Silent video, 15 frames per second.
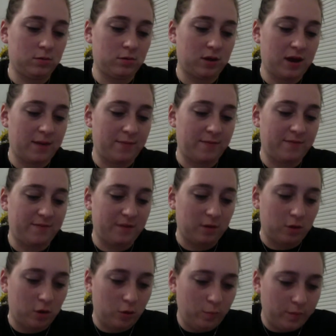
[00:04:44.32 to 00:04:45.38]
crap if it'll
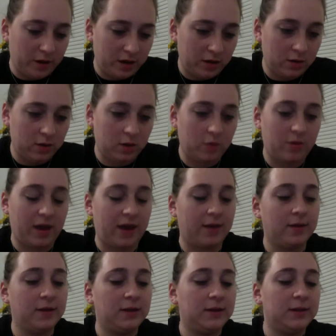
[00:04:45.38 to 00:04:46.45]
open.
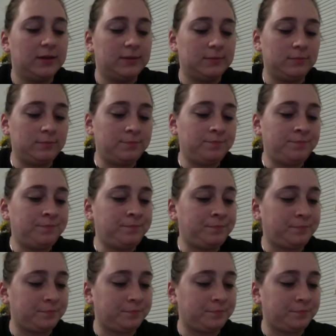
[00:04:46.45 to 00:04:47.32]
Okay.